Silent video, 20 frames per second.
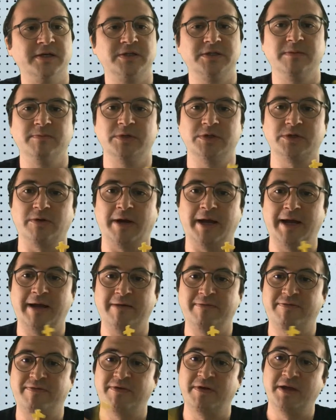Jim the
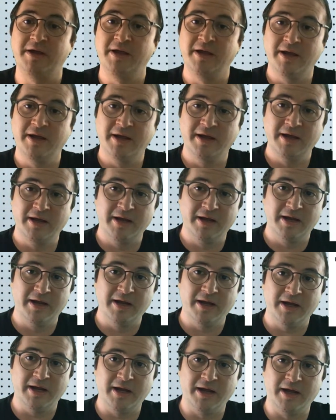Giraffe,
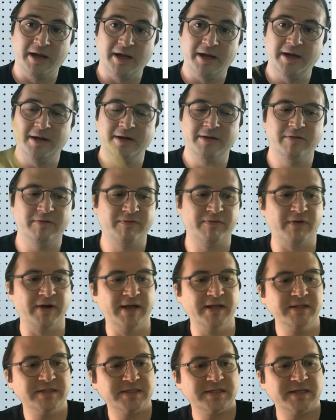uh, and his
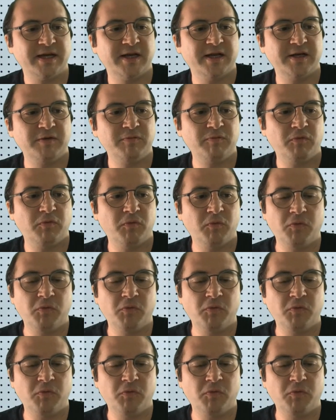friends. And